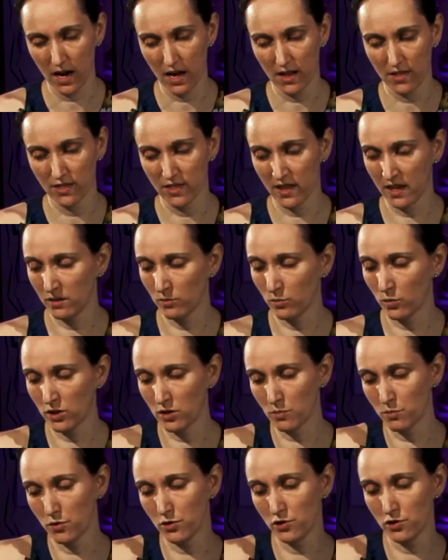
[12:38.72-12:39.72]
then when you
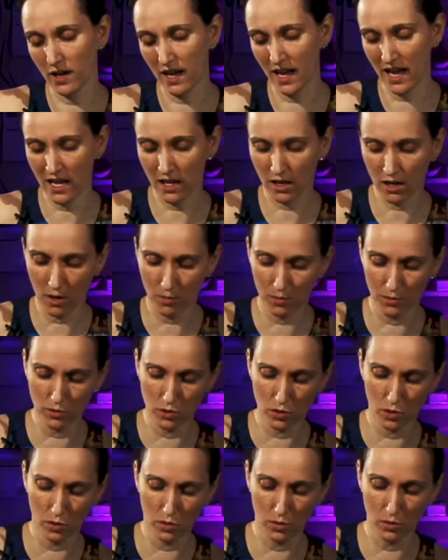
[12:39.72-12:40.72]
put your egg cup on
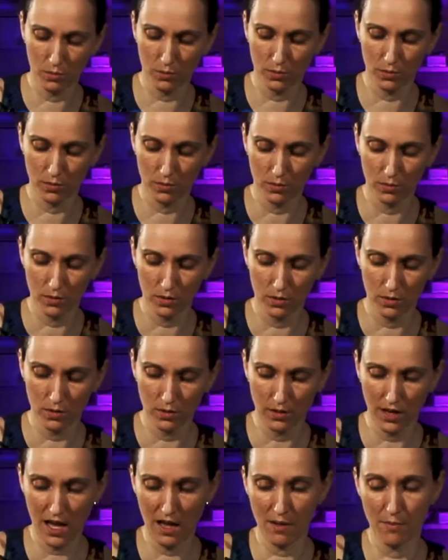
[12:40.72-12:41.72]
top,
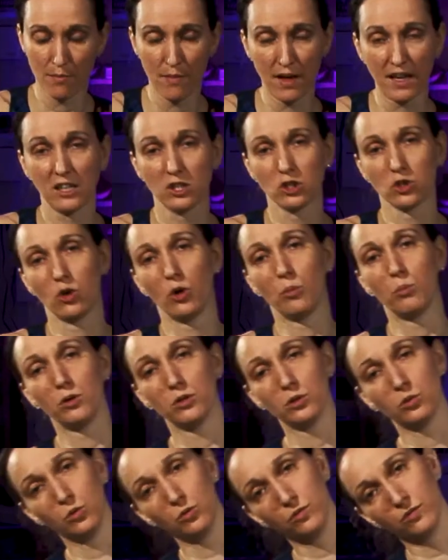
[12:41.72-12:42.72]
it might
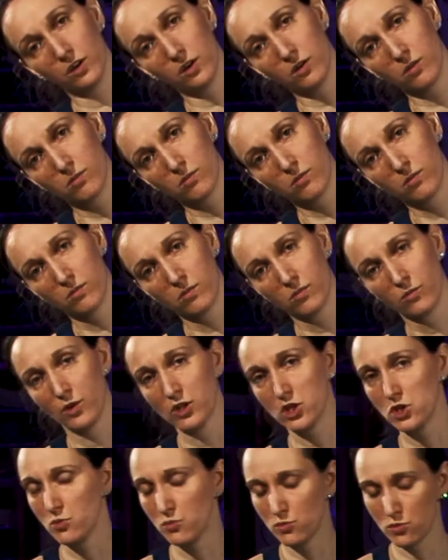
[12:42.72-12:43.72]
topple over,
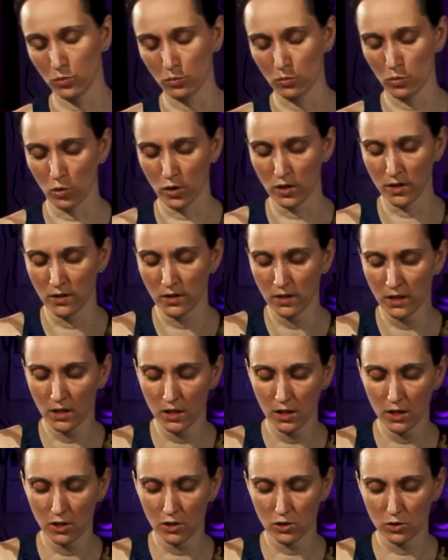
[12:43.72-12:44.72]
which you don't want.
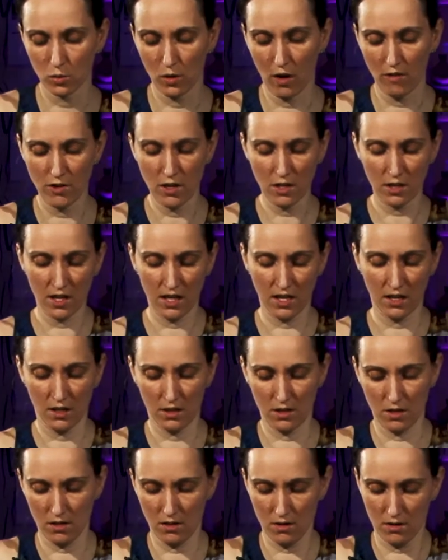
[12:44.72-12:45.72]
So if you
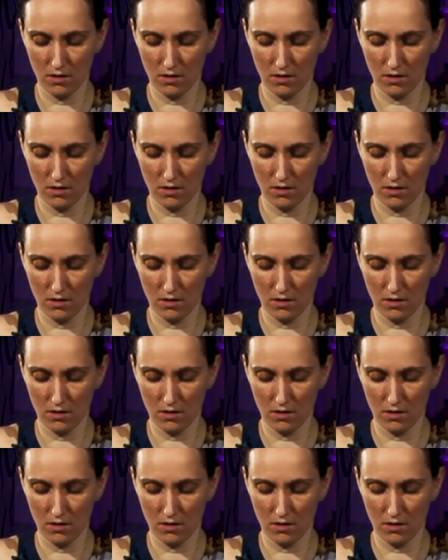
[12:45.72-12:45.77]
think,